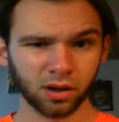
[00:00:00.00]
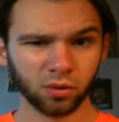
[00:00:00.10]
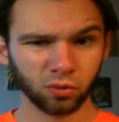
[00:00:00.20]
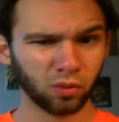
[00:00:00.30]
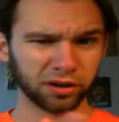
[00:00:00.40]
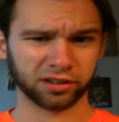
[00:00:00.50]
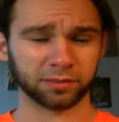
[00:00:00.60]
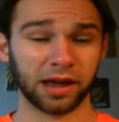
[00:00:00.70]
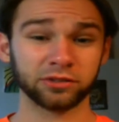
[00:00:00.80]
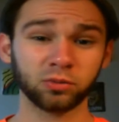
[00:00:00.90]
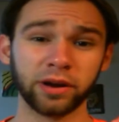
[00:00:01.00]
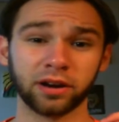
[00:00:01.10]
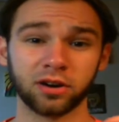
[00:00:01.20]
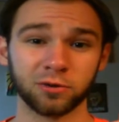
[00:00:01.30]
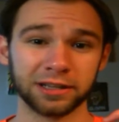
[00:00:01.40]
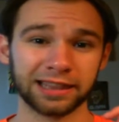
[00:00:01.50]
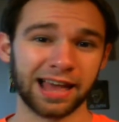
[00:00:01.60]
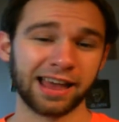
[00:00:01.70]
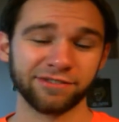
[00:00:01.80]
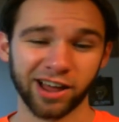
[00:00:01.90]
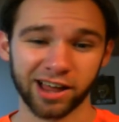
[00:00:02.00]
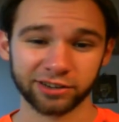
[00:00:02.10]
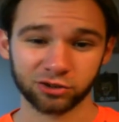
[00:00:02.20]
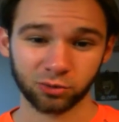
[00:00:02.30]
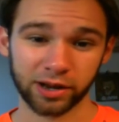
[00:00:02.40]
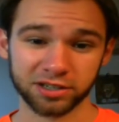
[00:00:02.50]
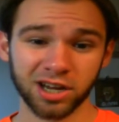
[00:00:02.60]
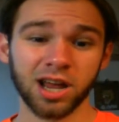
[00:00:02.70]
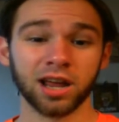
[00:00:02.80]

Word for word: What is up guys? We are going live on Twitch.